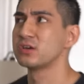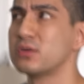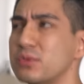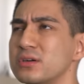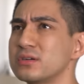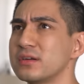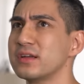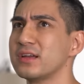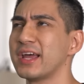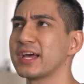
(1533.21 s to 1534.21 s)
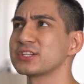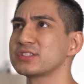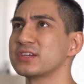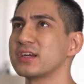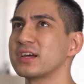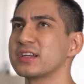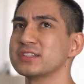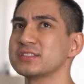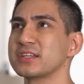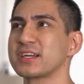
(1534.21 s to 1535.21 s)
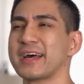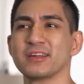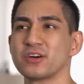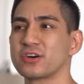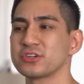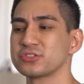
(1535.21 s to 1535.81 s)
Well, actually, I guess they kind of are